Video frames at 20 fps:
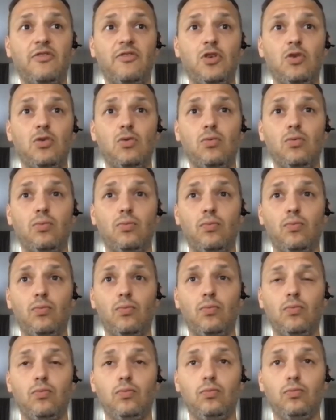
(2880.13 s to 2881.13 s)
you
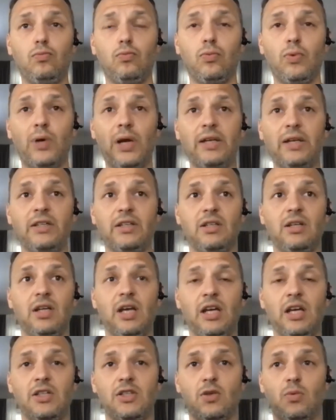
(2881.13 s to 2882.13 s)
read it
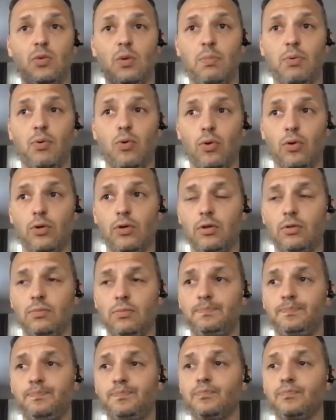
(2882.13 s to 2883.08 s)
as a reporter